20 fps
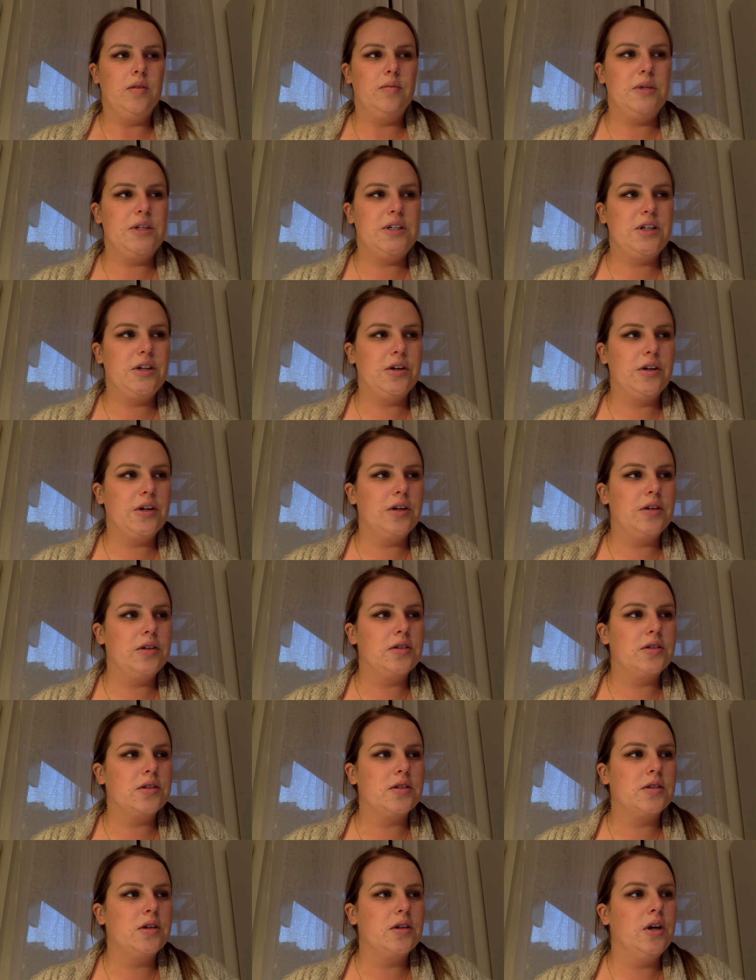
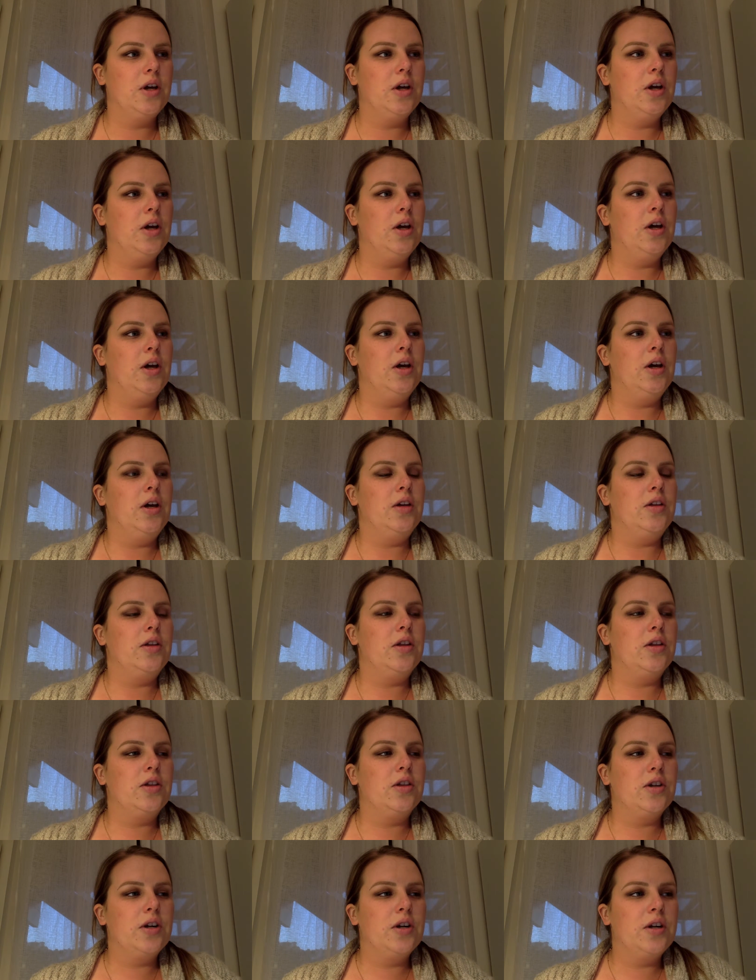materials.
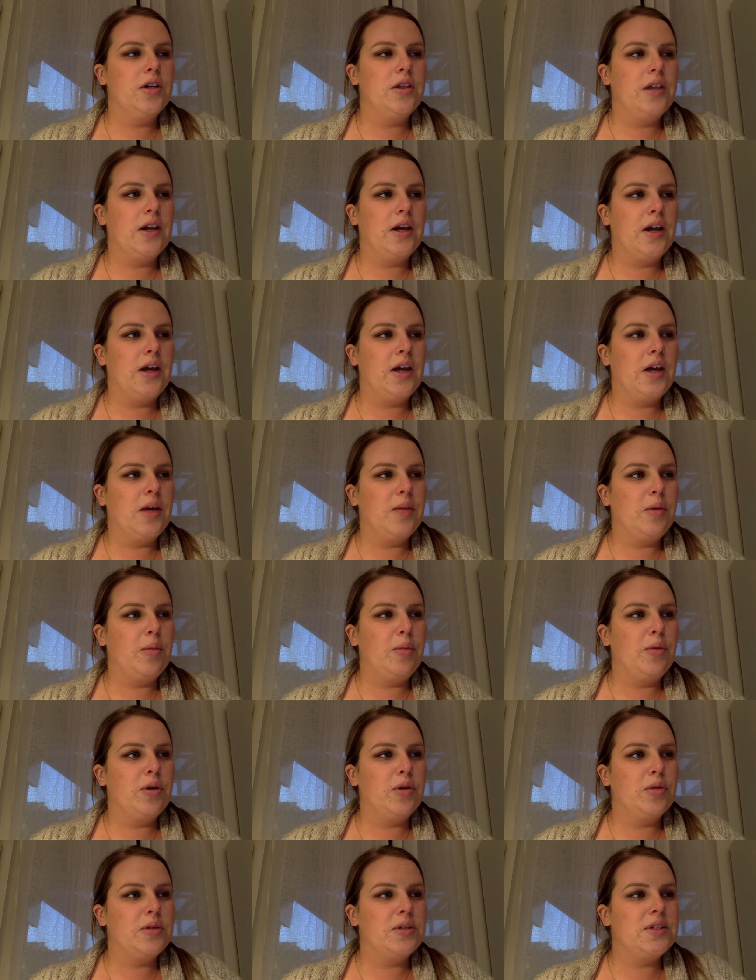The third thing I came up
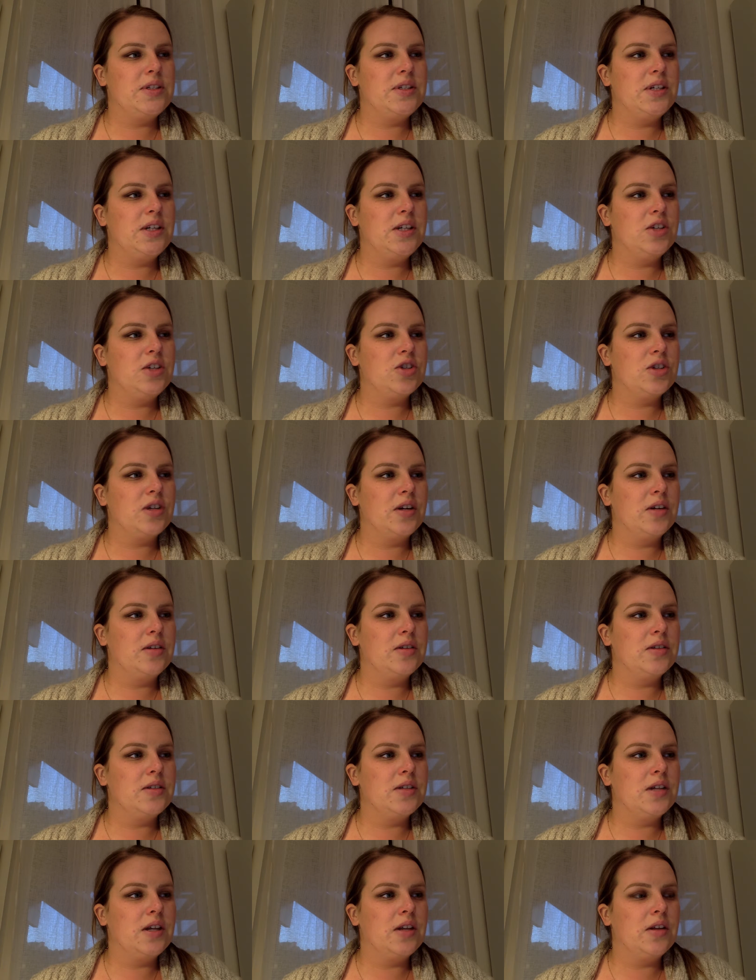with was teach
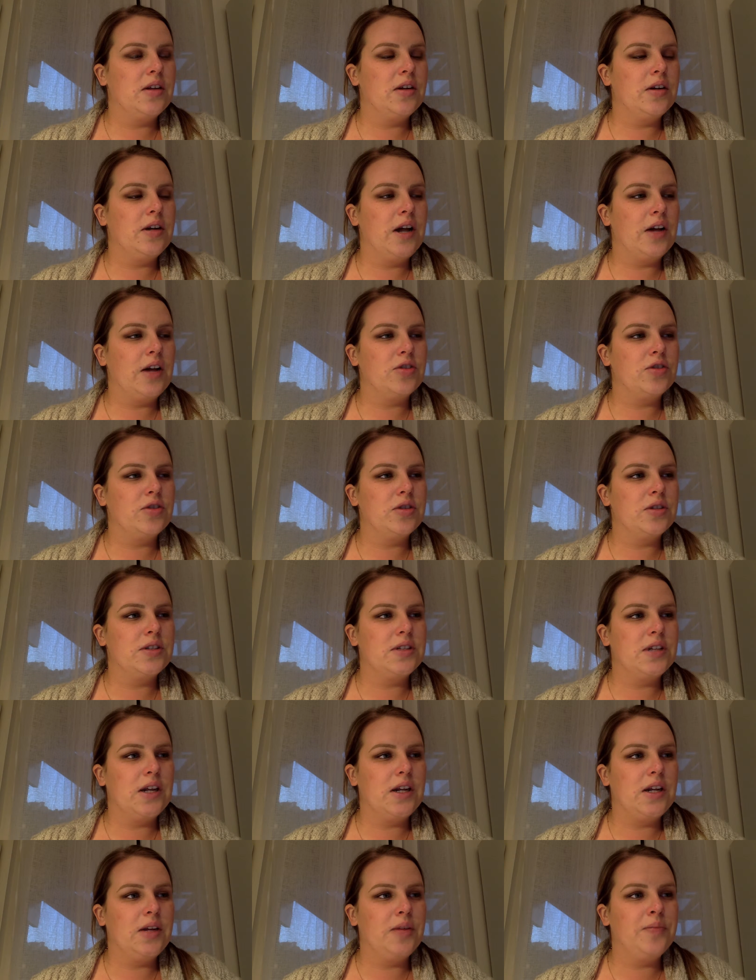skills in their natural
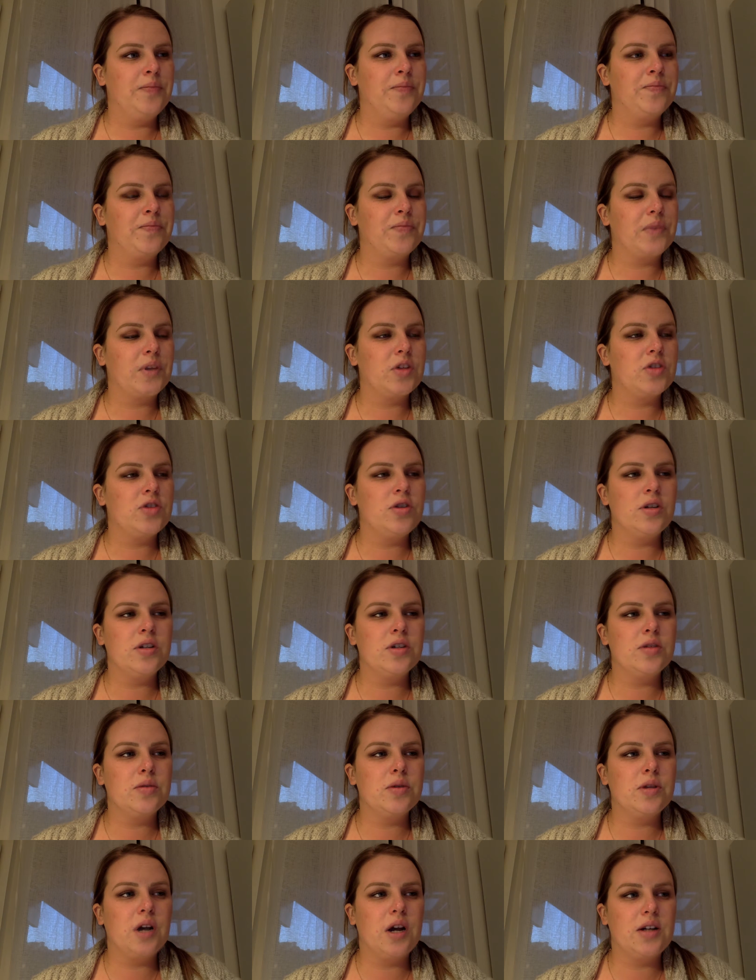setting.
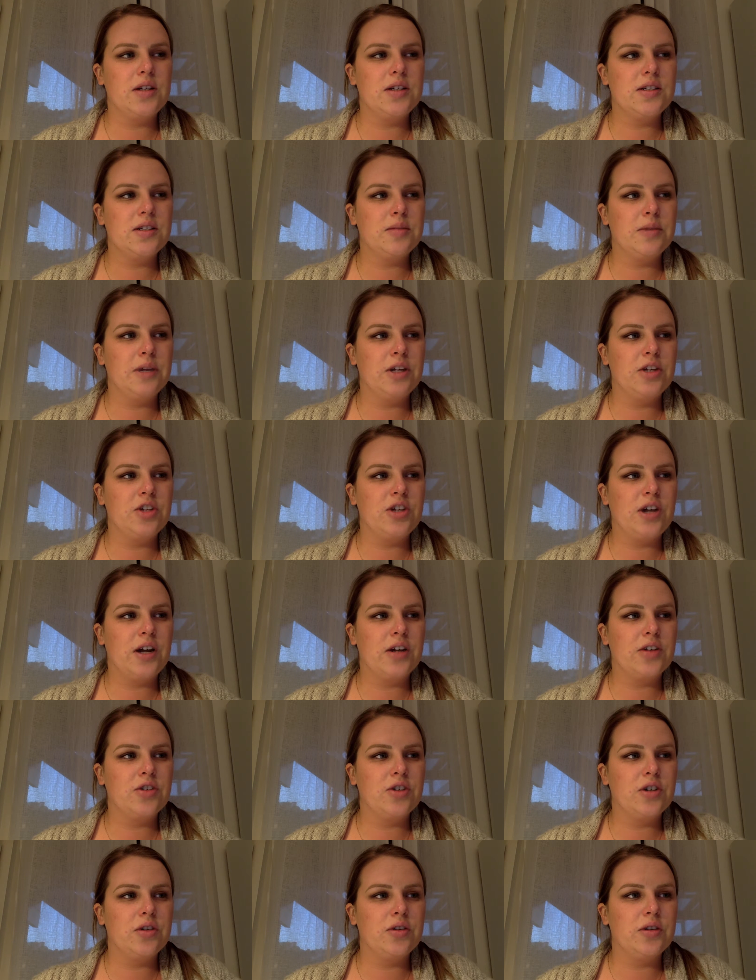Students with autism like Jack
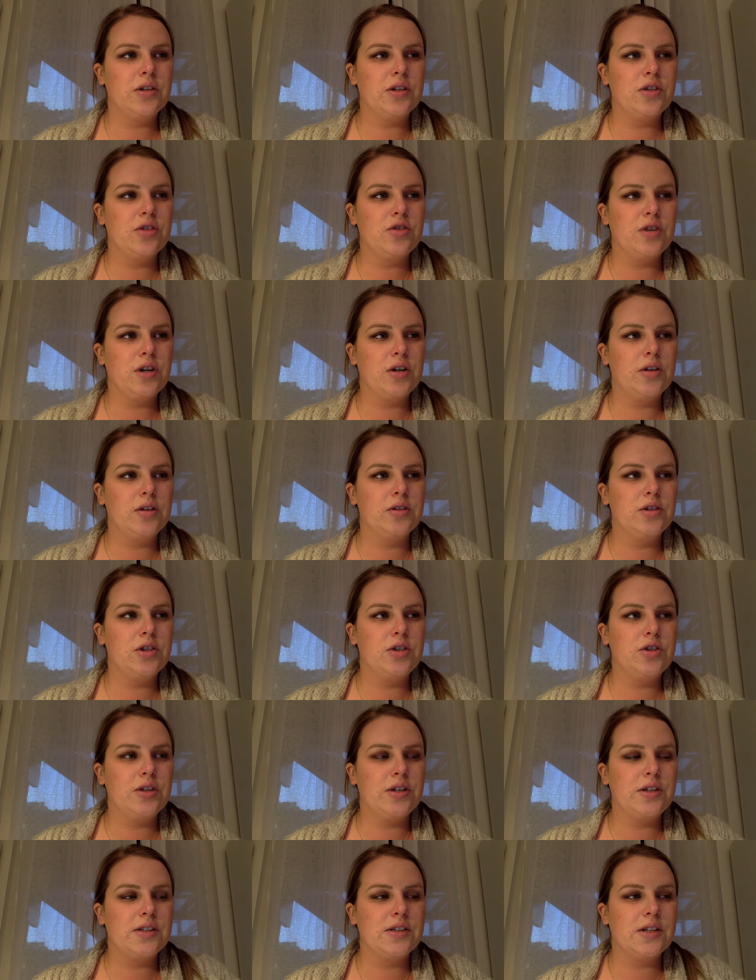generally struggle to
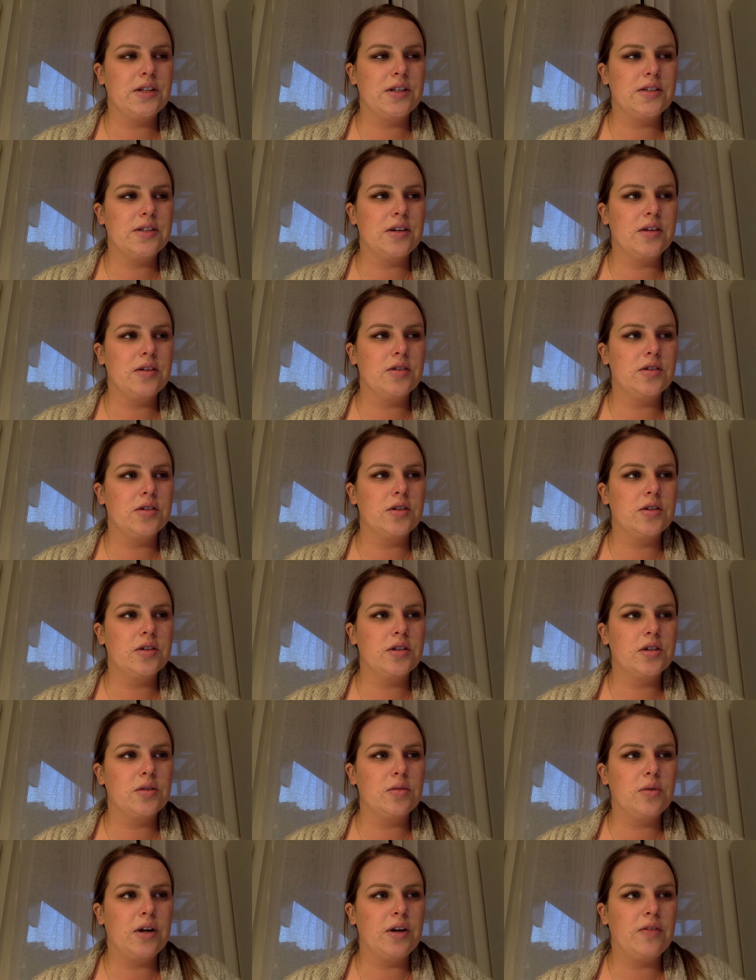translate skills learned
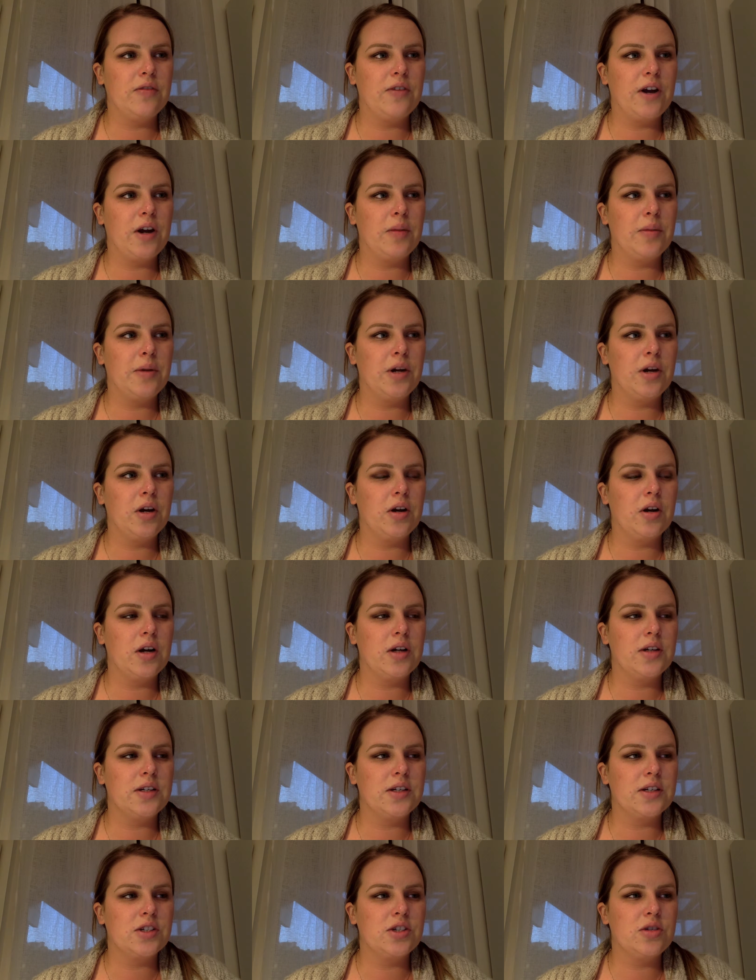in one environment or
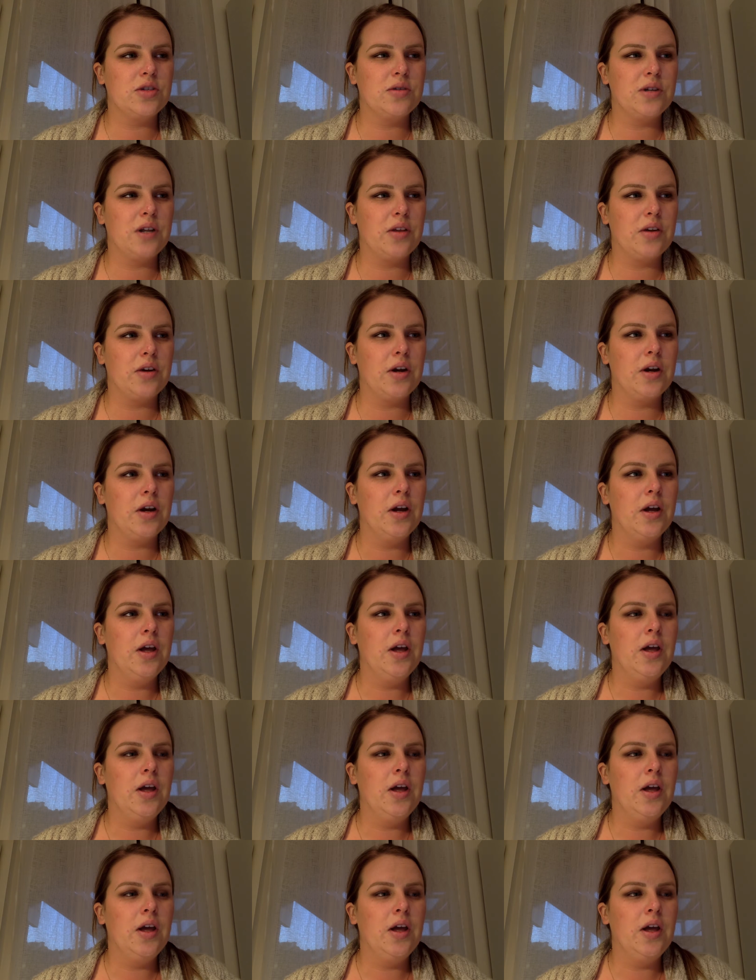context to another.